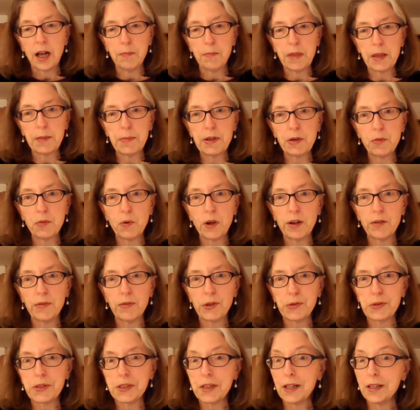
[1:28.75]
Maybe one
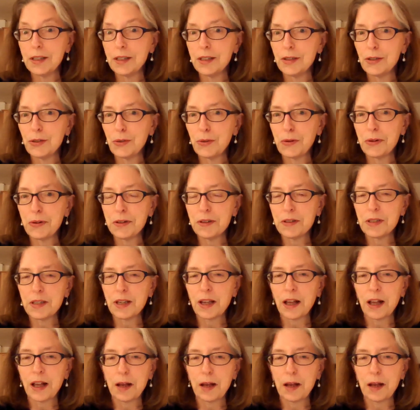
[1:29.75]
of those states is yours,